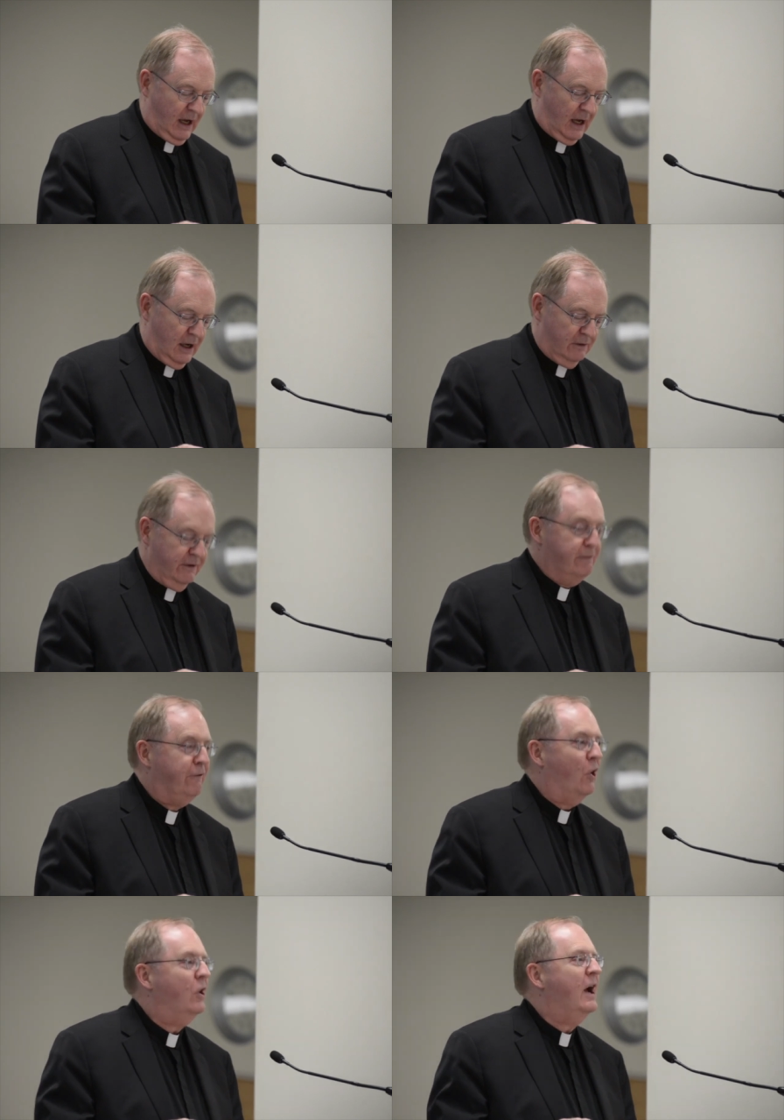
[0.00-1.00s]
of
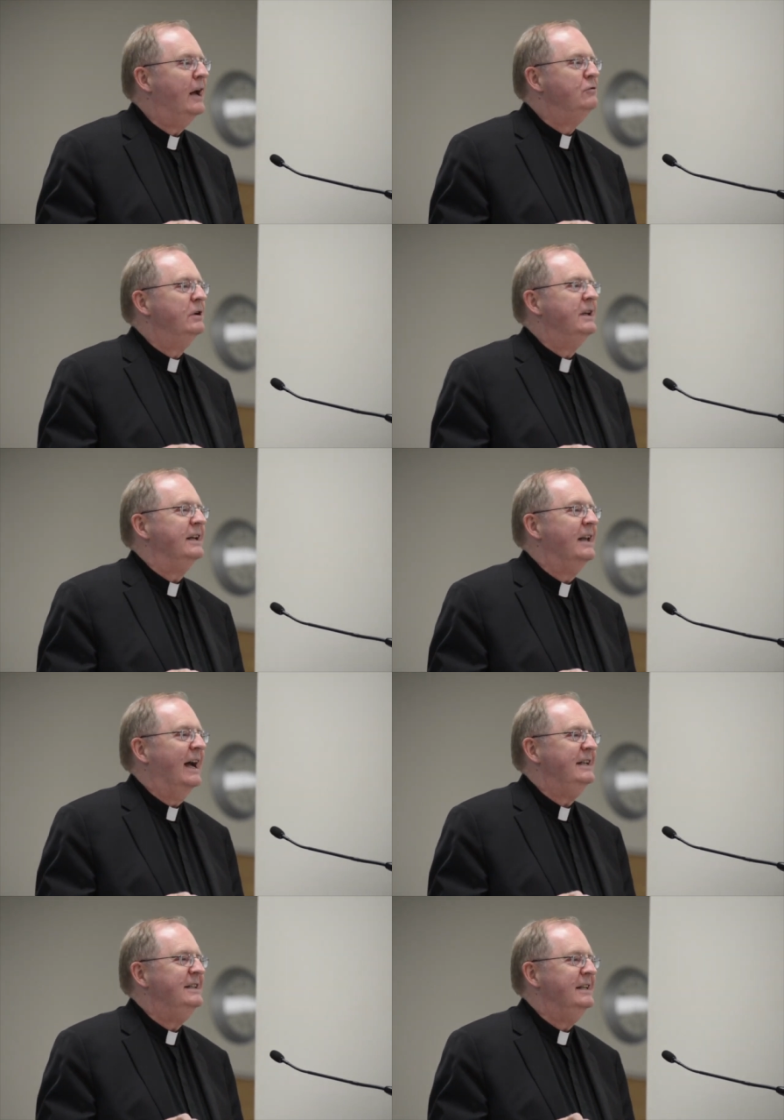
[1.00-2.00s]

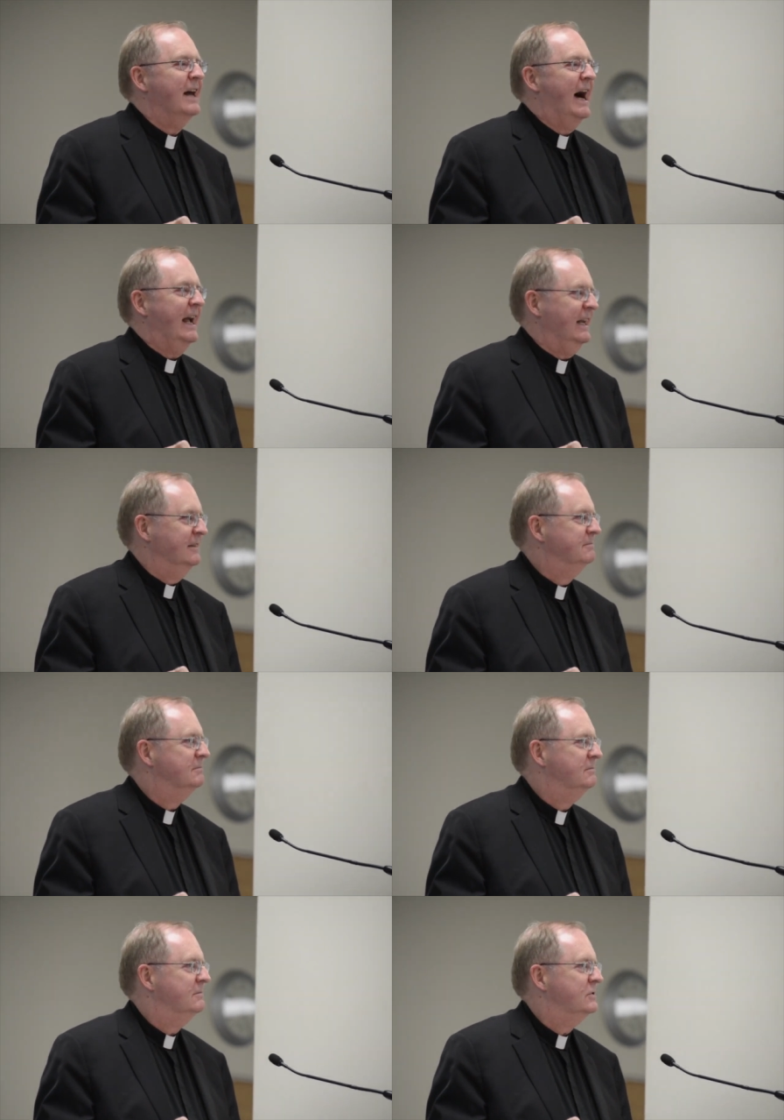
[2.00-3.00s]
499.
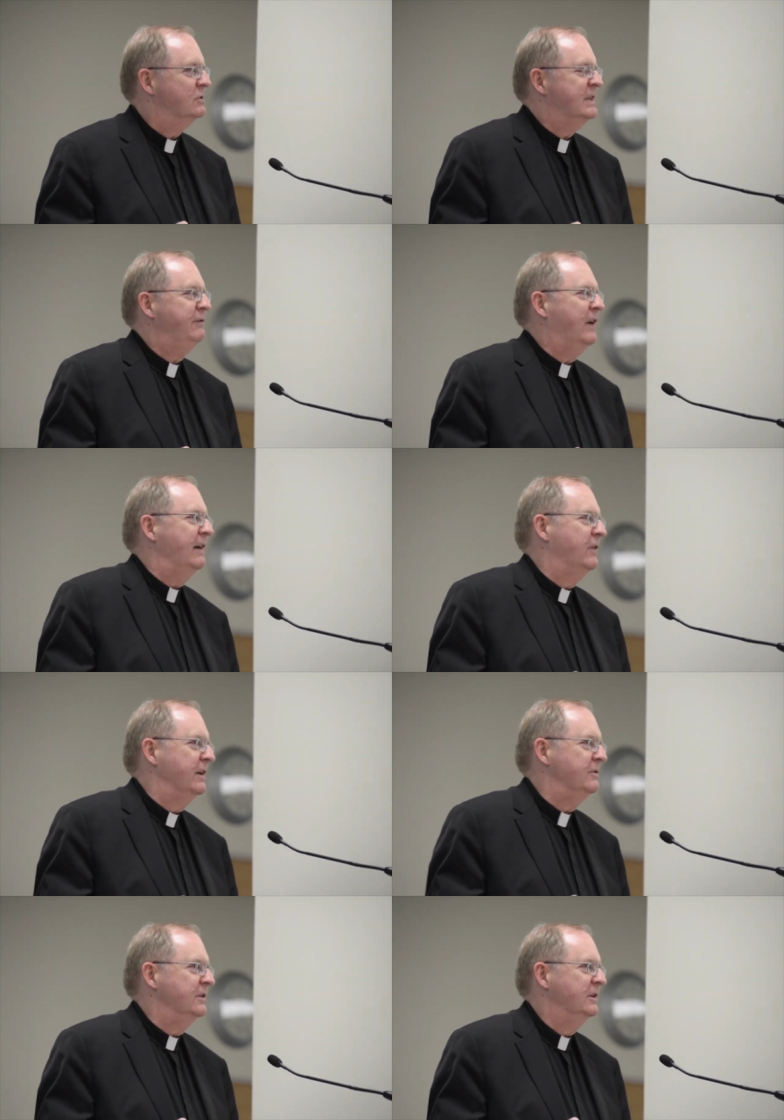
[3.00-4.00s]
So say
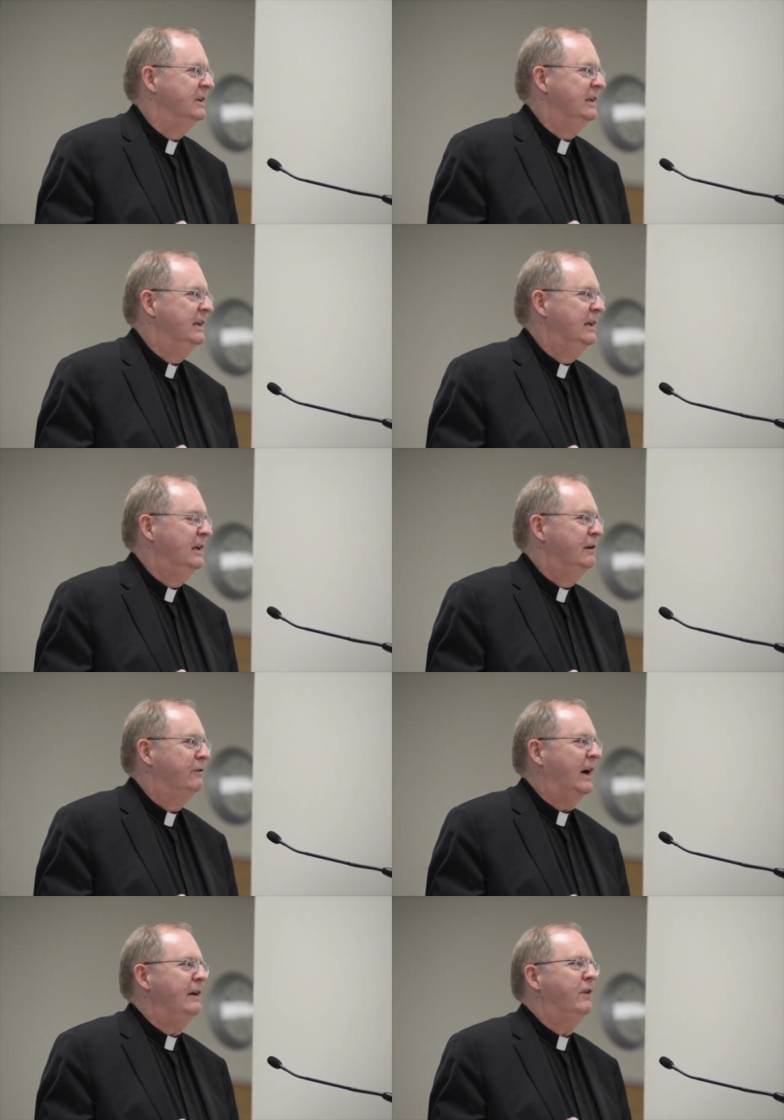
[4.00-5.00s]
500.
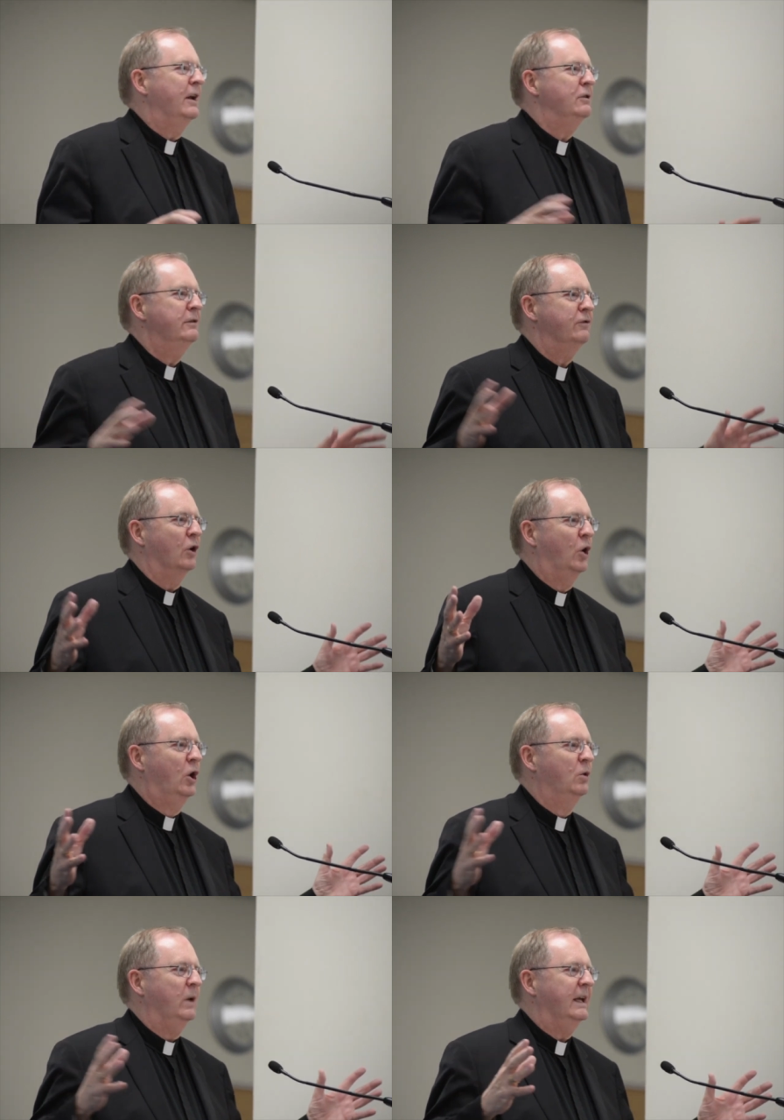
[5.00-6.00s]
500 for a
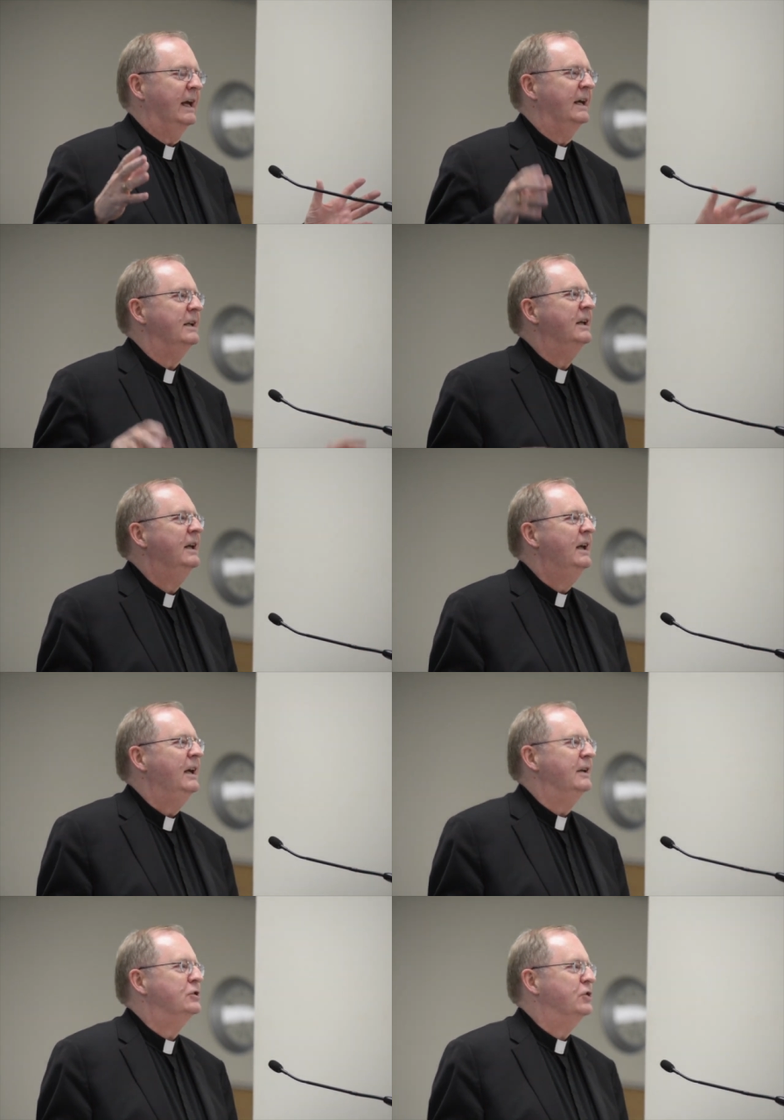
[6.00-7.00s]
whole weekend
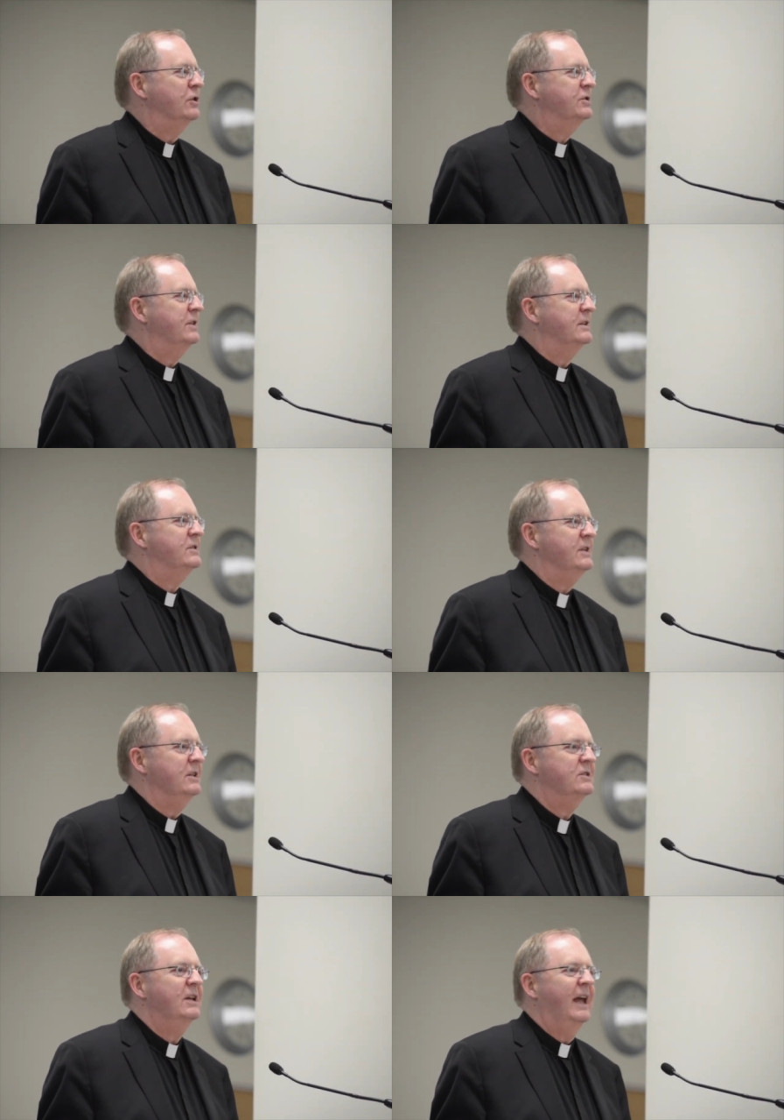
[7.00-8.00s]
in a church that
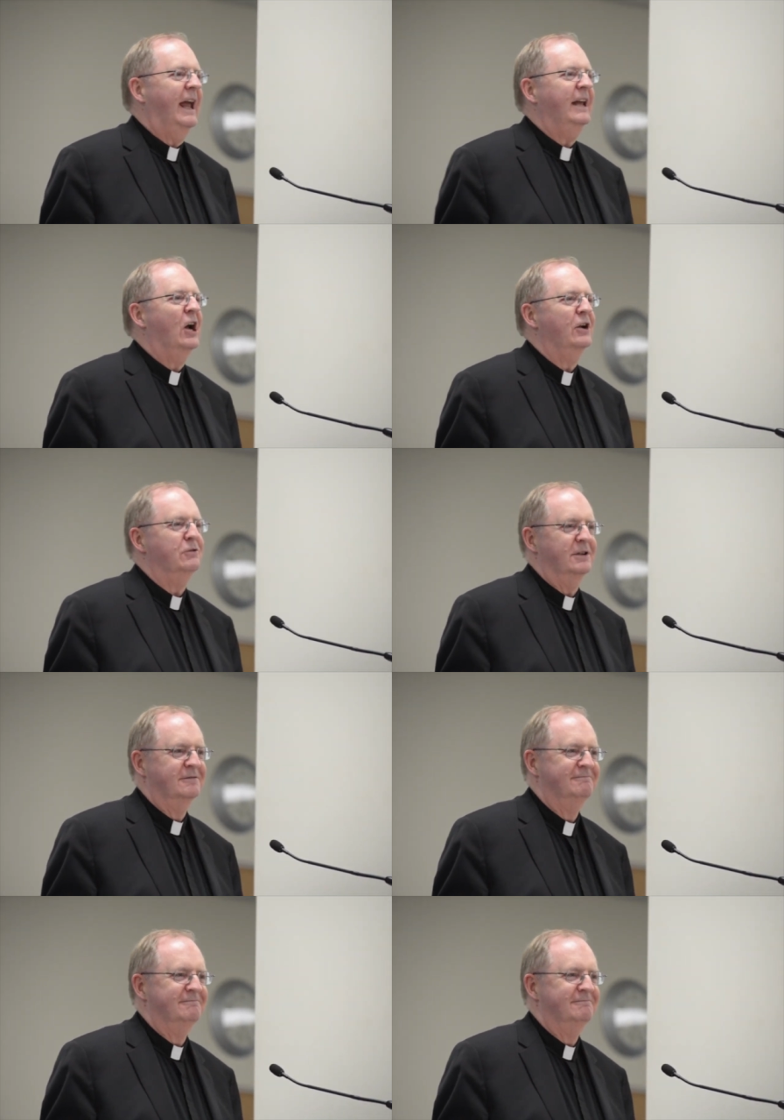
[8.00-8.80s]
seats 800.